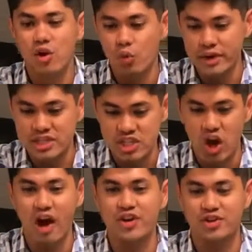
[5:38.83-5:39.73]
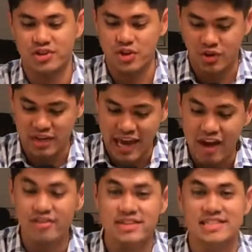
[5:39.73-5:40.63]
we saw your your
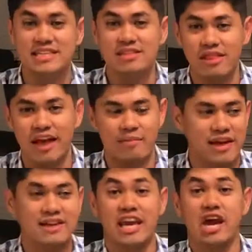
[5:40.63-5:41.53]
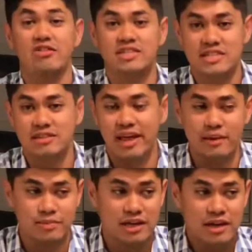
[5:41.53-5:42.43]
kerosene lamp. They had kerosene lamps.